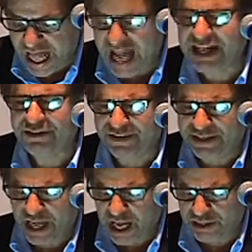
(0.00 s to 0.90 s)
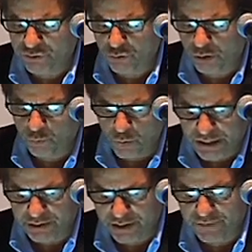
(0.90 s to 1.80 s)
I think I draw
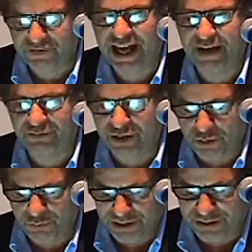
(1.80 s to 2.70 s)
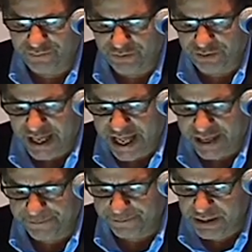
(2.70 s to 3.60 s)
well enough to have no need for that."